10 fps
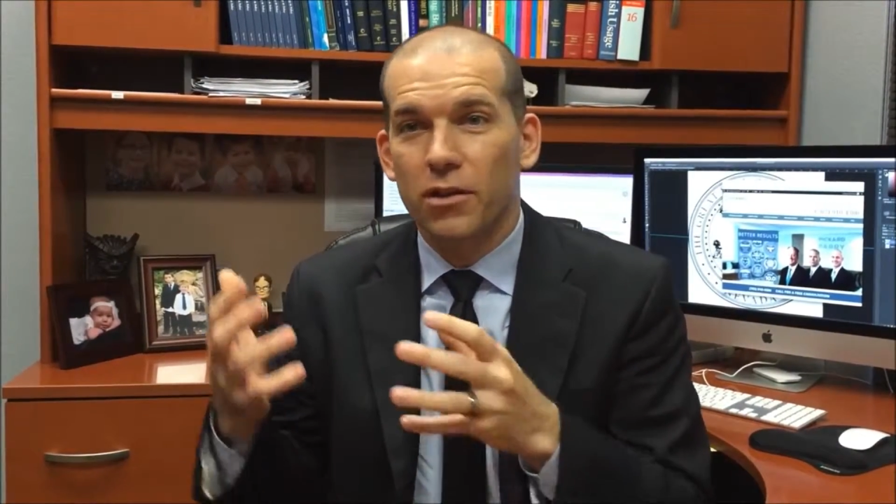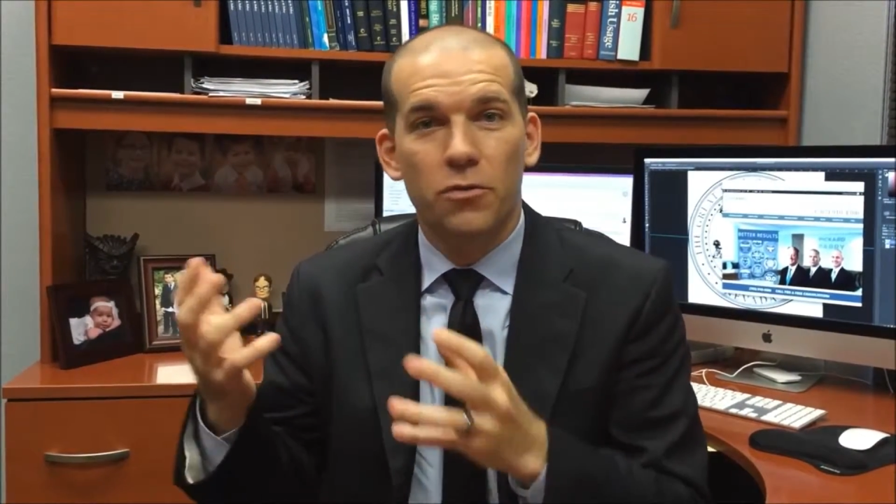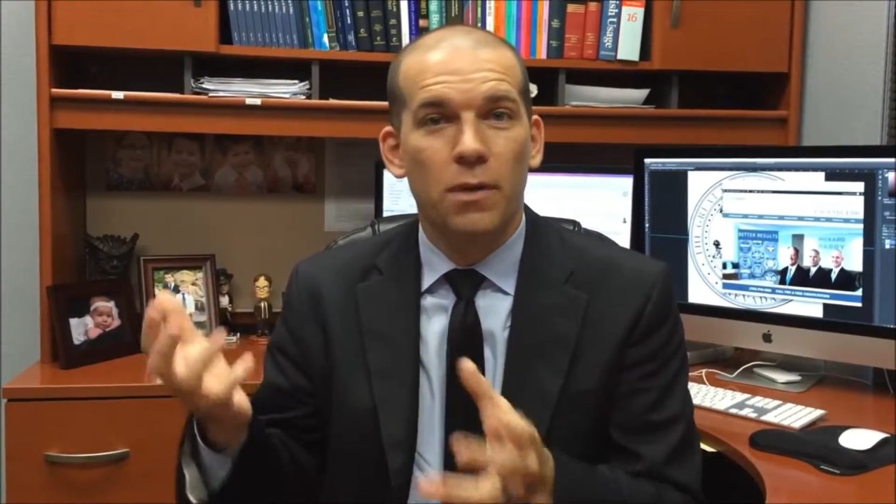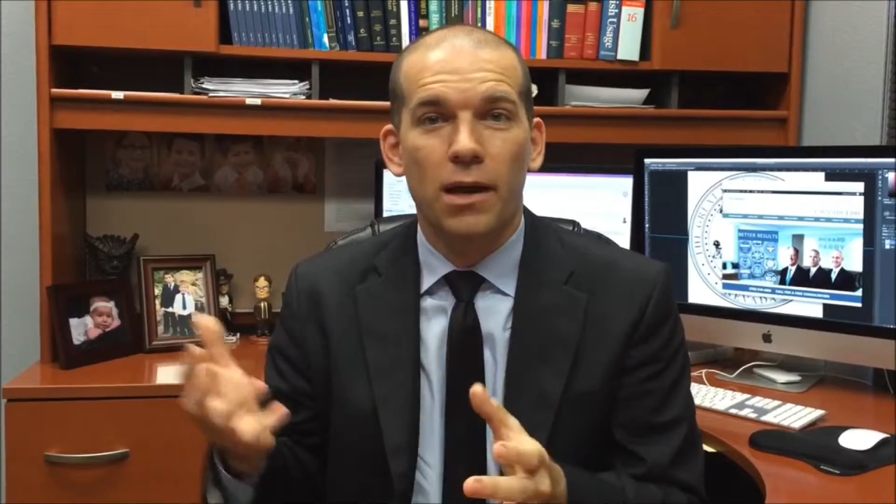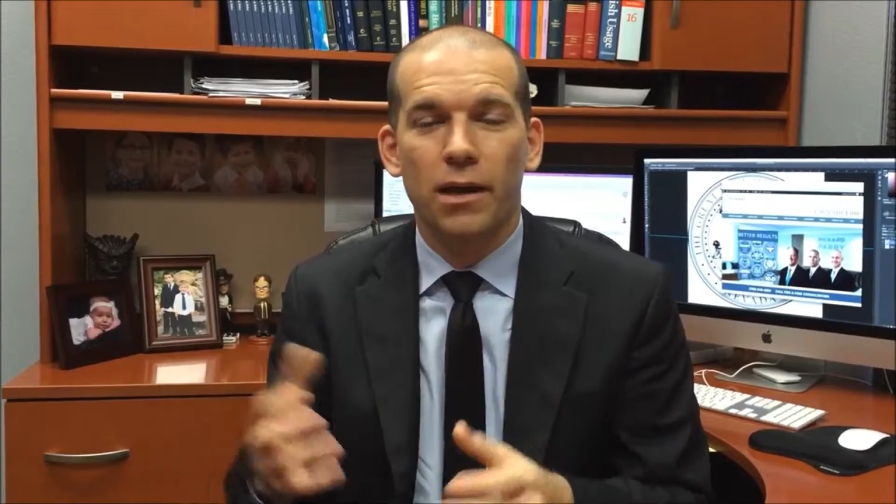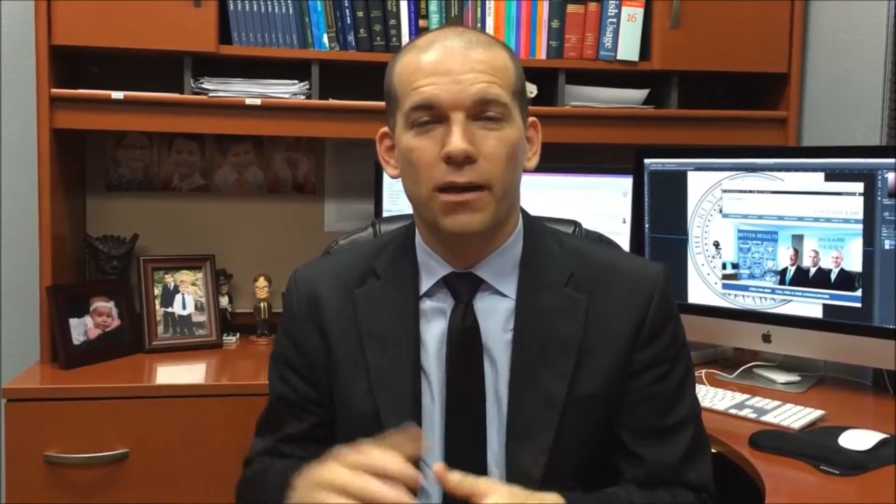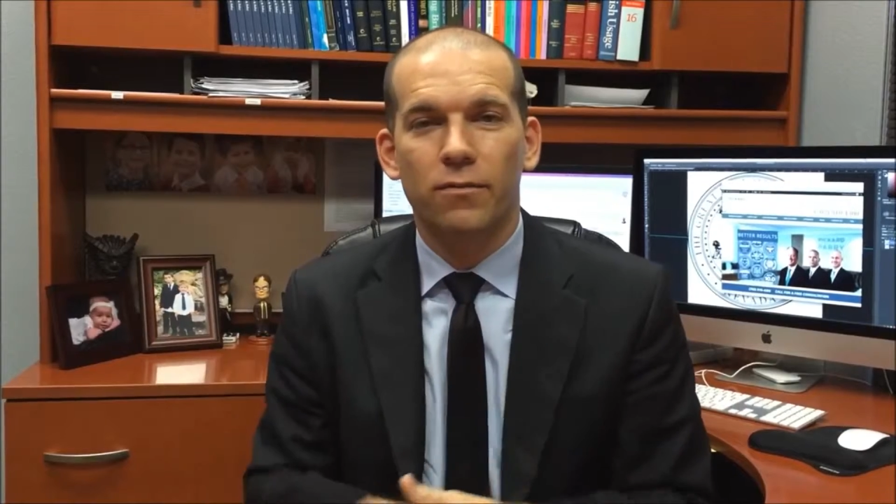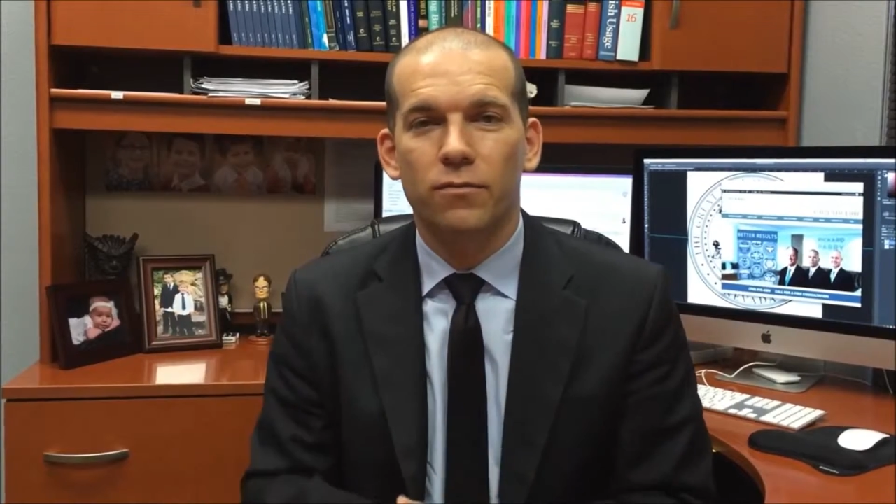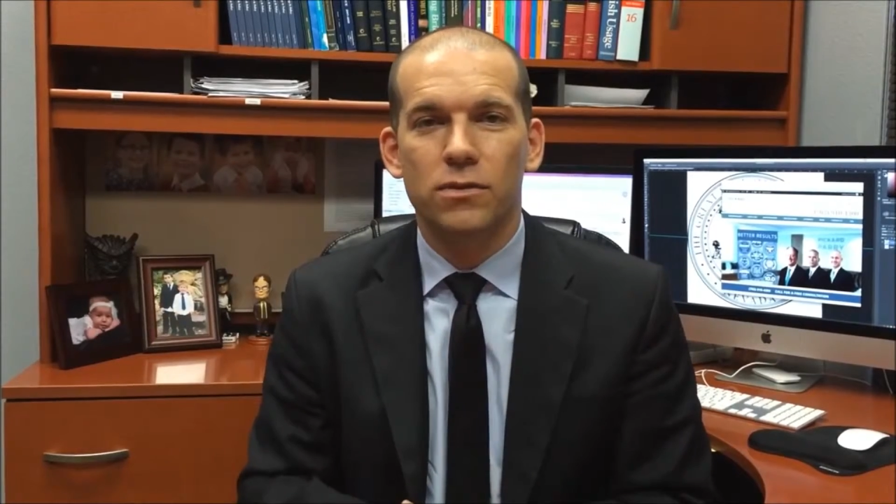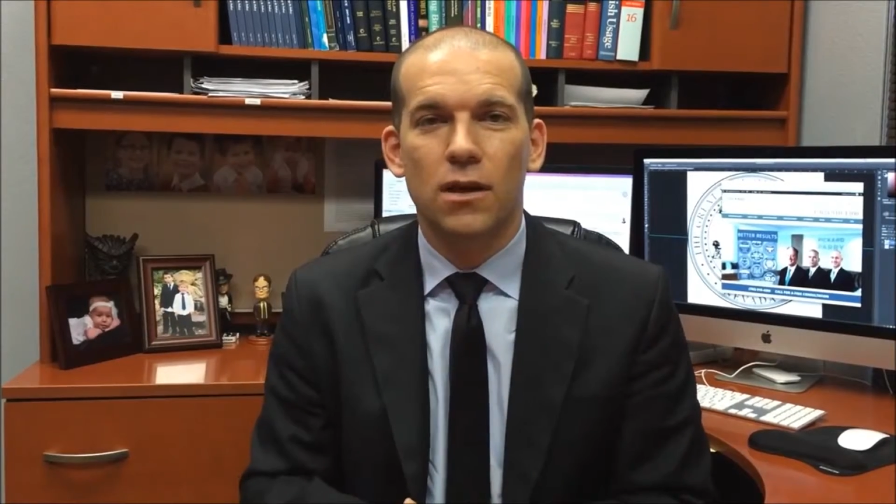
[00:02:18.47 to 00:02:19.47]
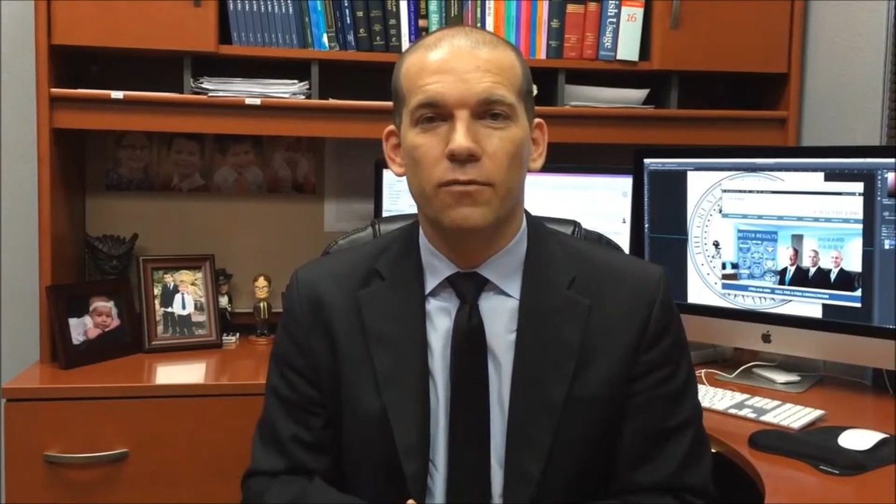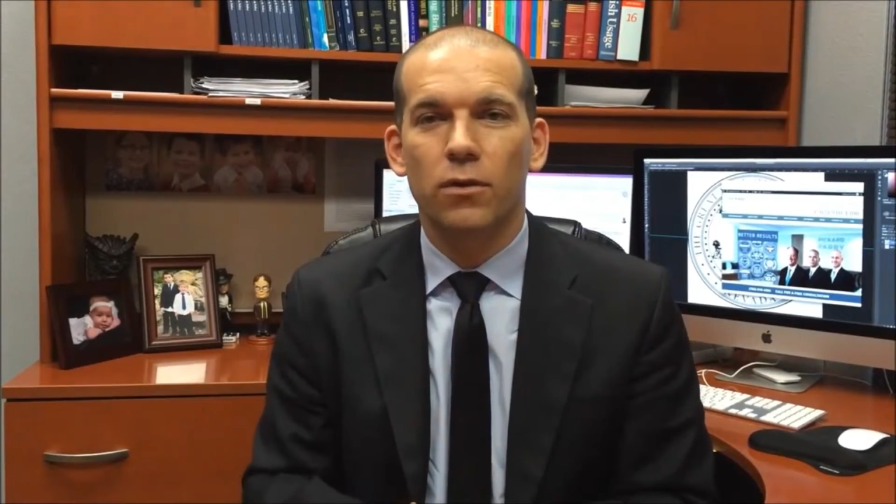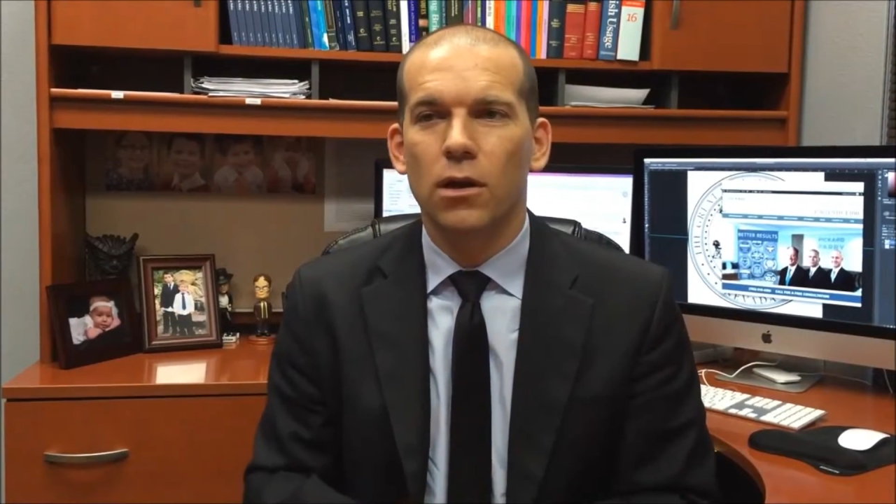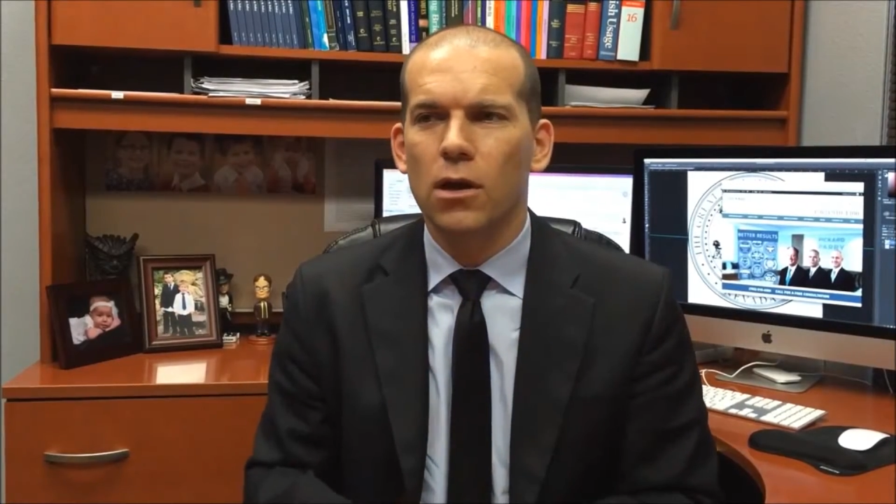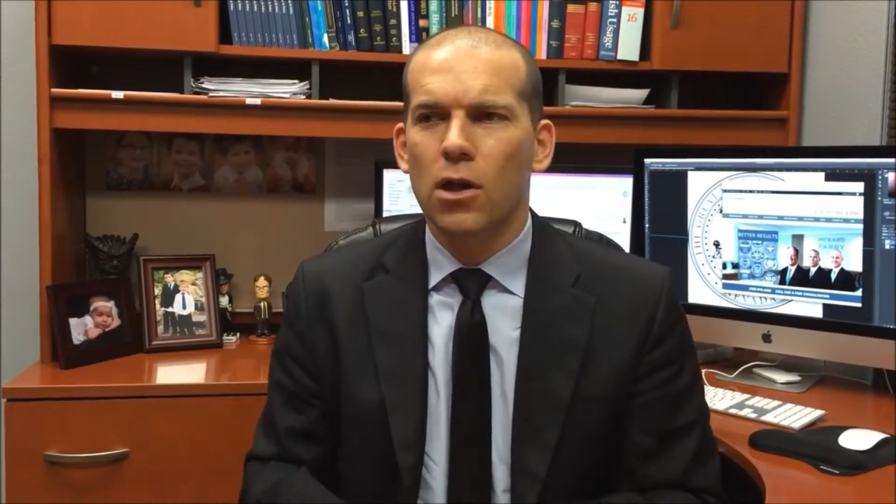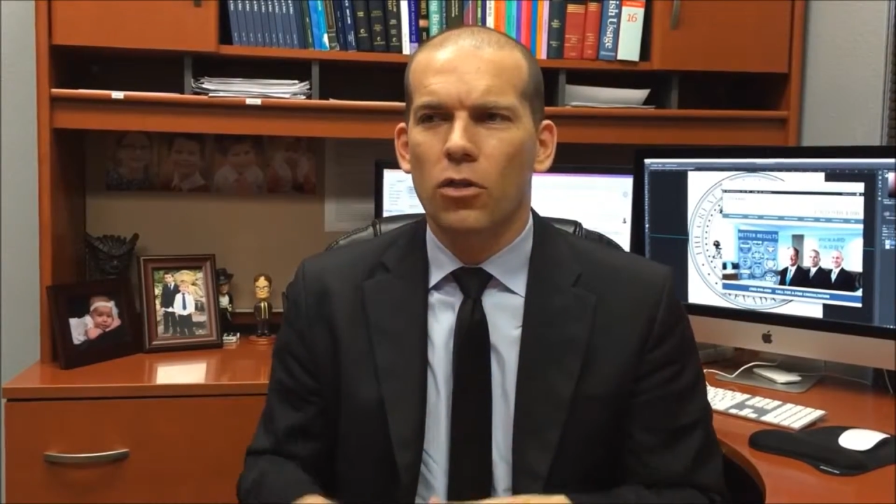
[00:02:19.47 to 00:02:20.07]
that you might have suffered,